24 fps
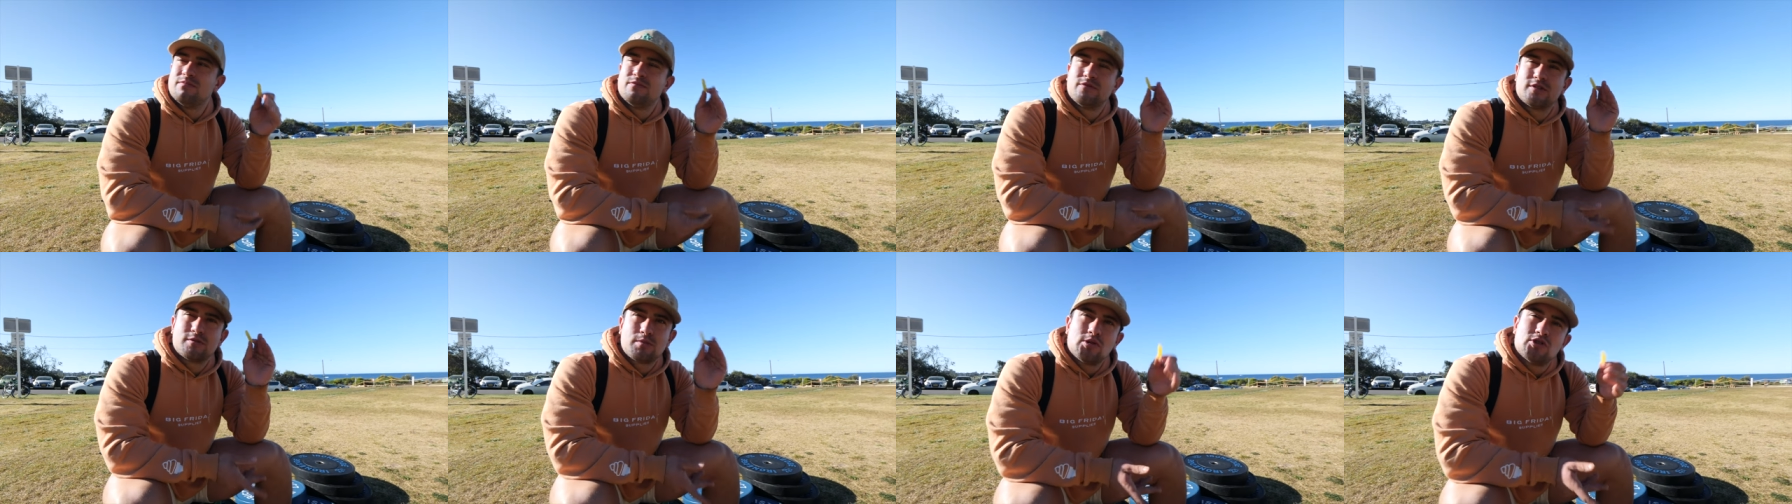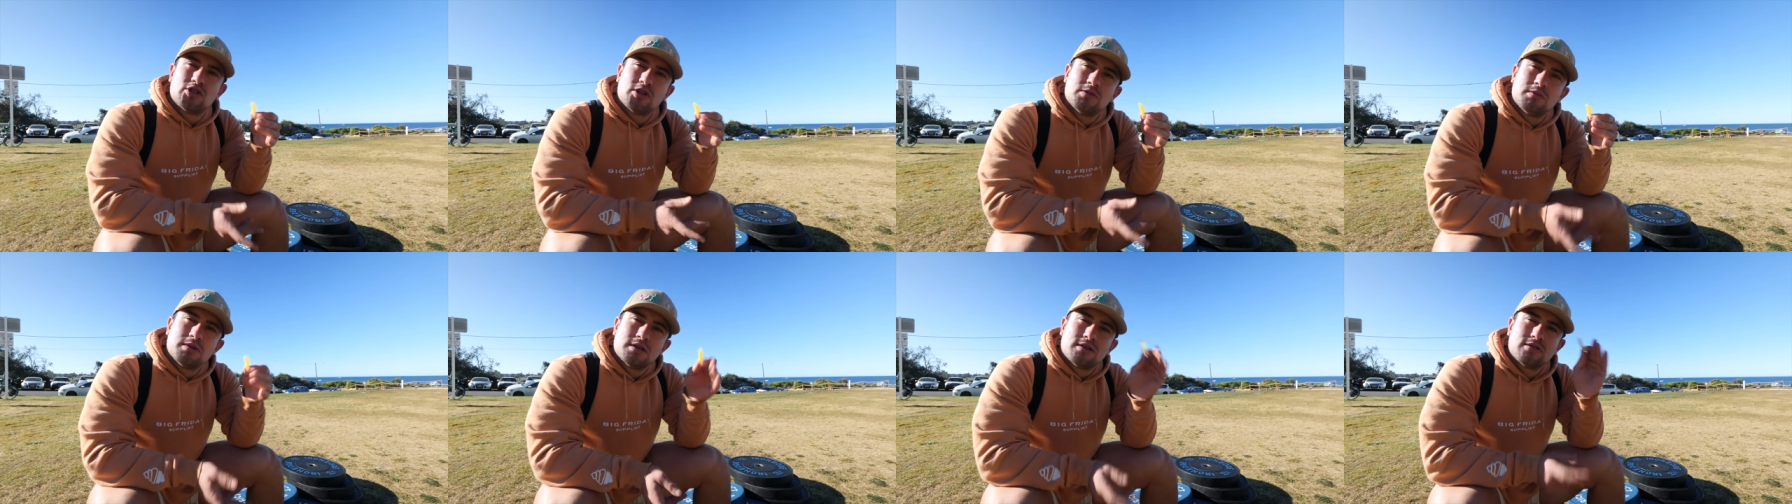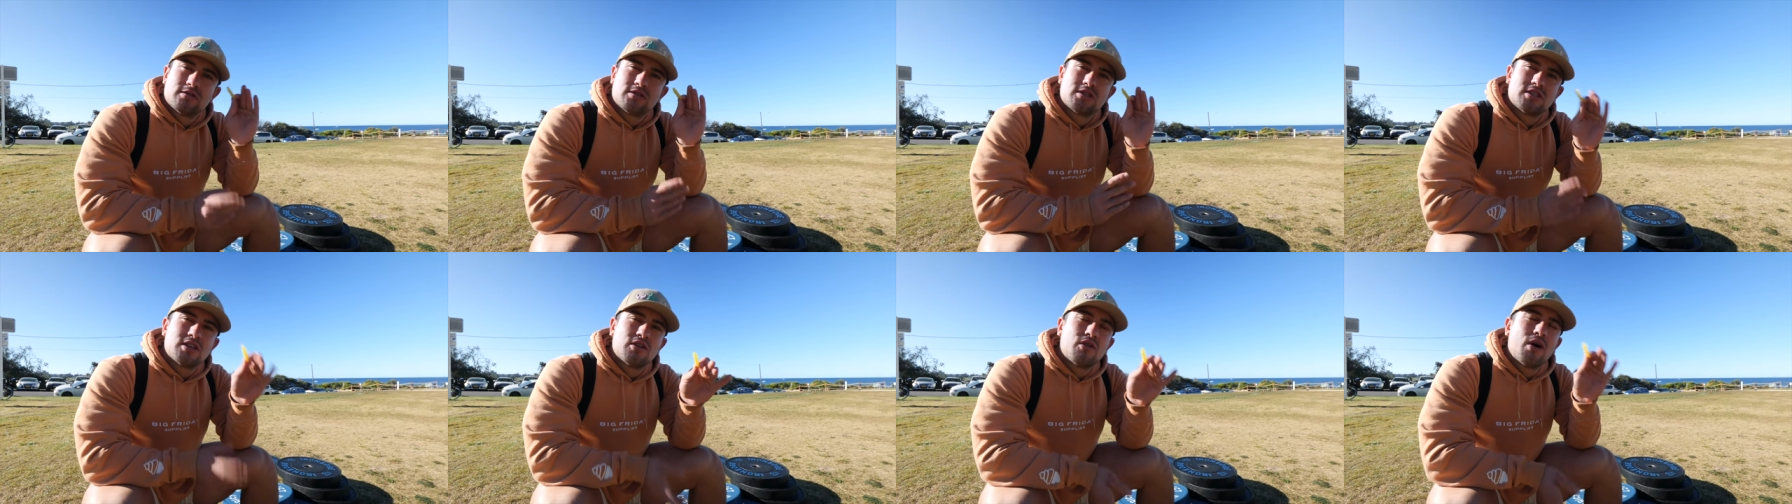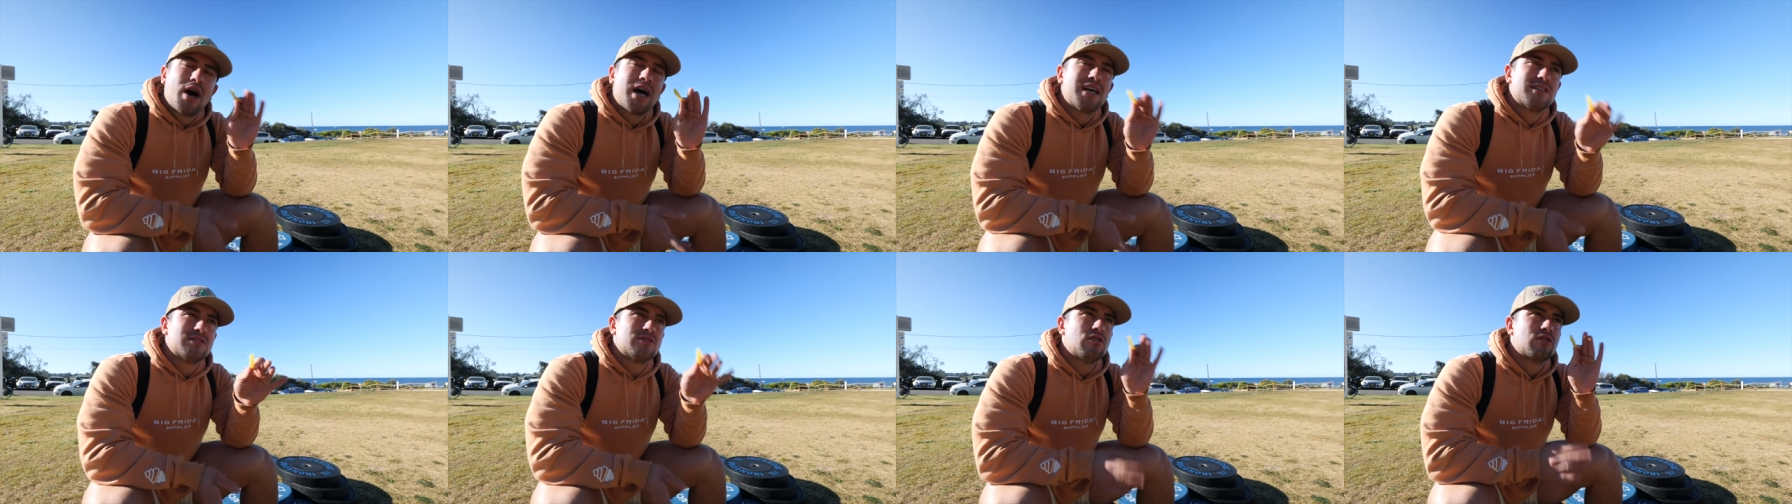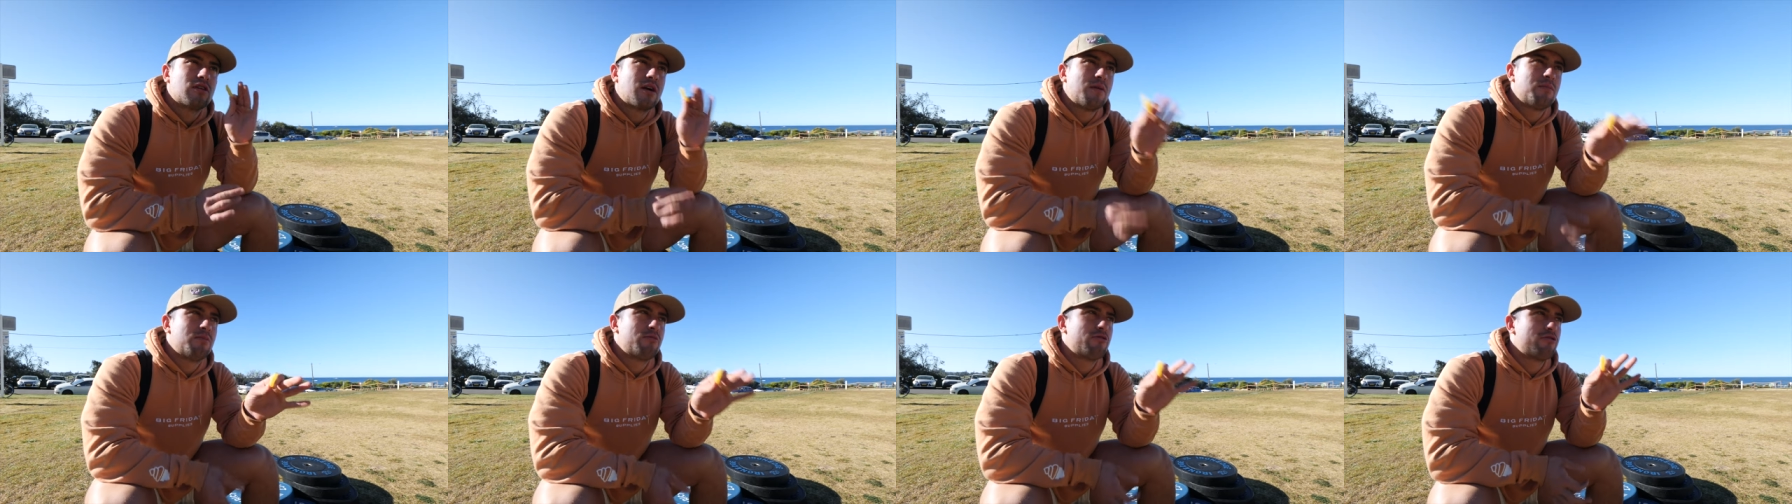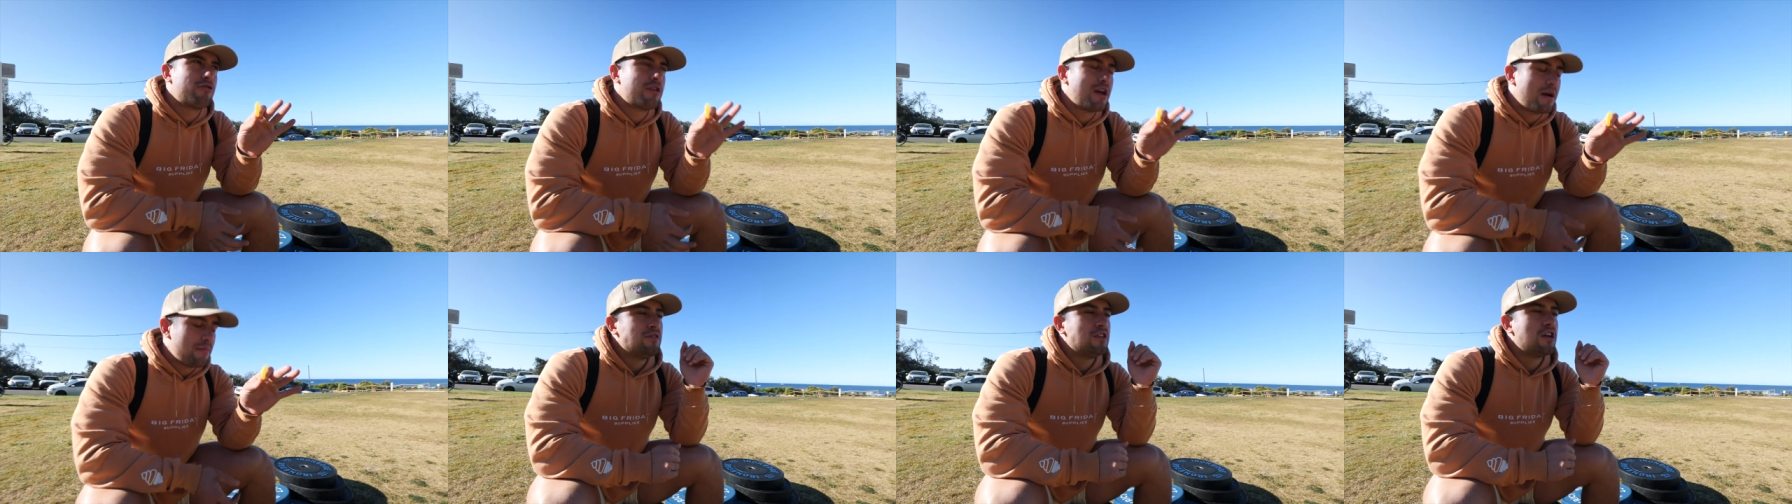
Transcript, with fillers: Sponsor yeah. still has not come through yet.